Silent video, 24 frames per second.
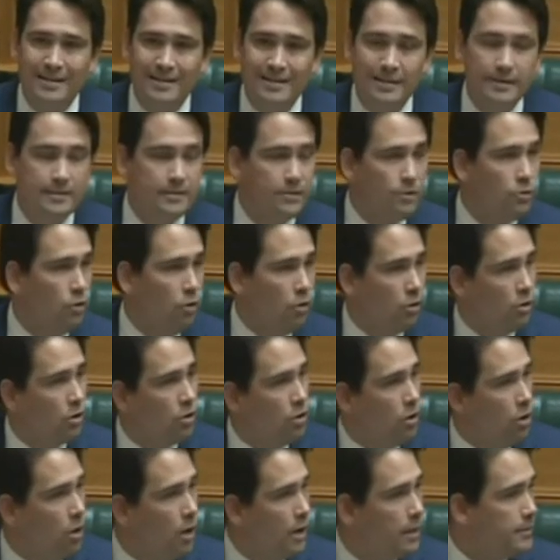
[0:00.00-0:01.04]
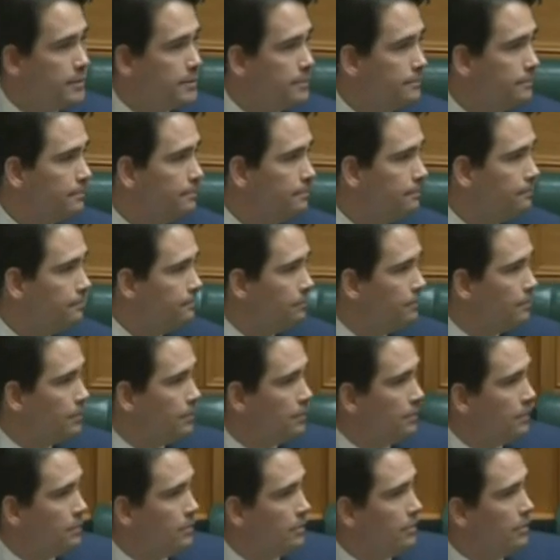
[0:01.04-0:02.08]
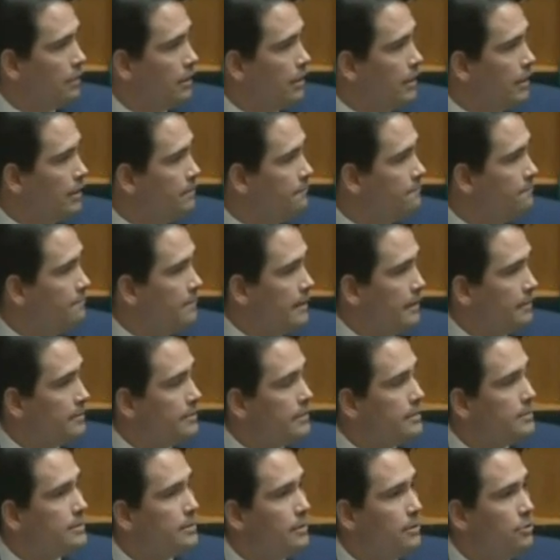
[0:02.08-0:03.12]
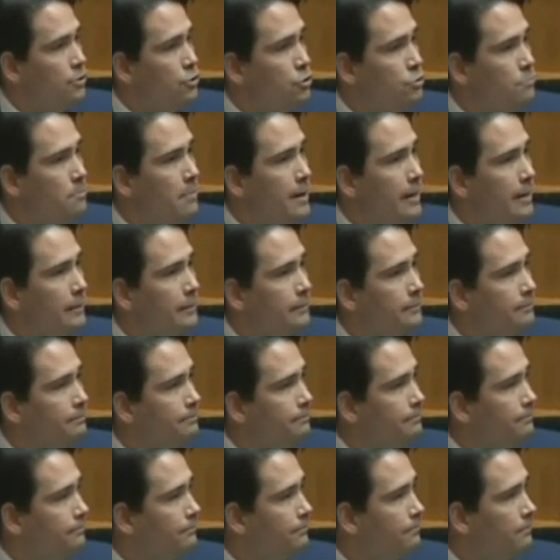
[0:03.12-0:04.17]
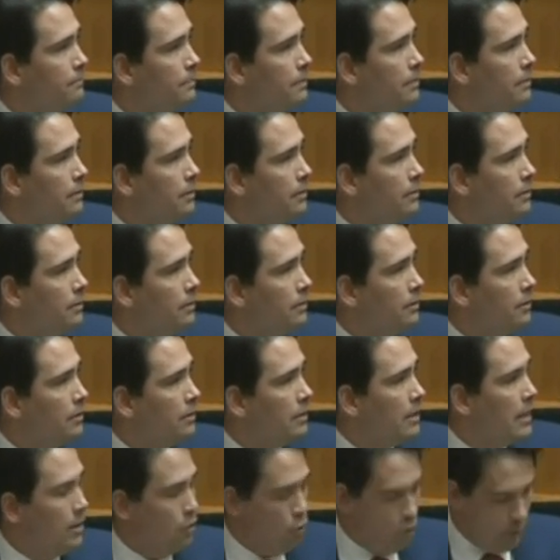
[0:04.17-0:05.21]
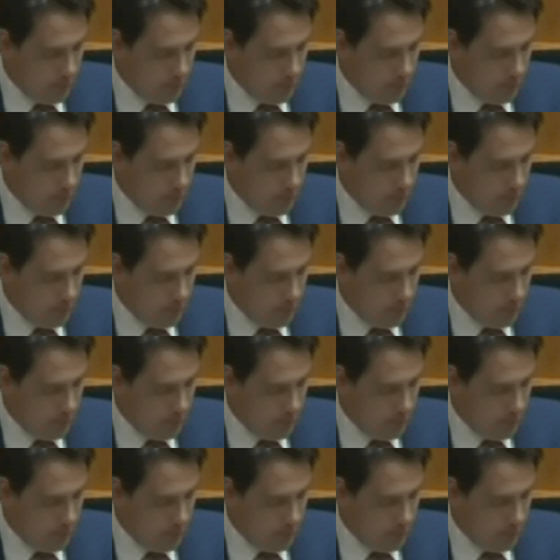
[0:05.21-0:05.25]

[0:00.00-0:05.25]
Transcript: is not kind and in fact it's inhumane. And I